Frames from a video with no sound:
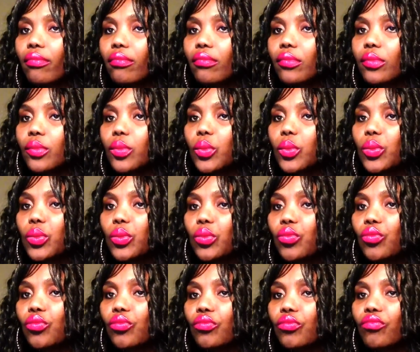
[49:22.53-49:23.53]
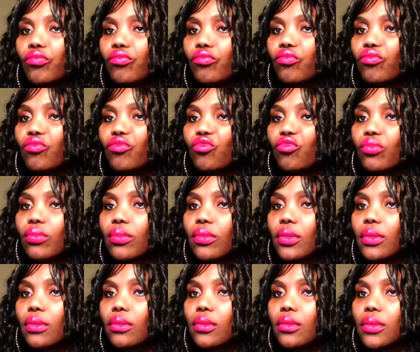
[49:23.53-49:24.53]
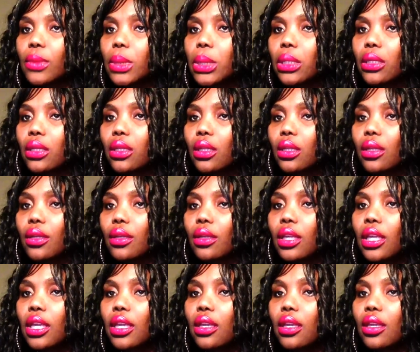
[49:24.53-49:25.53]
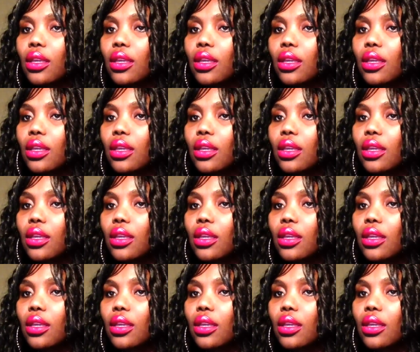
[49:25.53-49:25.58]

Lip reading: I didn't know that you can even see that live spinning.